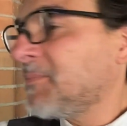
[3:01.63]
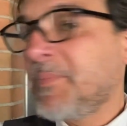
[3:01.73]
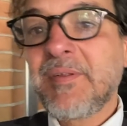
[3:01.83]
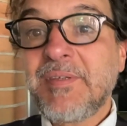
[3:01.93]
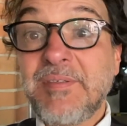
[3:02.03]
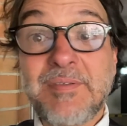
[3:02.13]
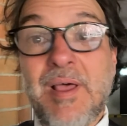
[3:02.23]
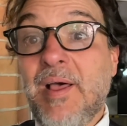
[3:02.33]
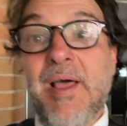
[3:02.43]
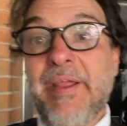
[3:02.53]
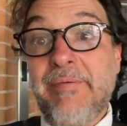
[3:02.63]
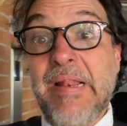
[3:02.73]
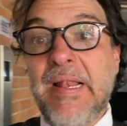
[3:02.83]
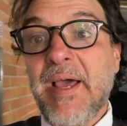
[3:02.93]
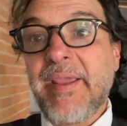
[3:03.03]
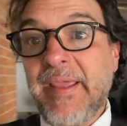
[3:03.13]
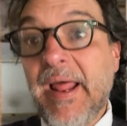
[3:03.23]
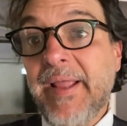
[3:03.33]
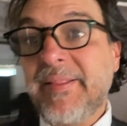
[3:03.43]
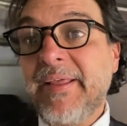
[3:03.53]
the buildings, I really like it.
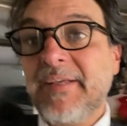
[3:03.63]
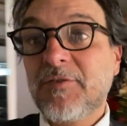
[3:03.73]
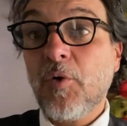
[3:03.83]
I think it's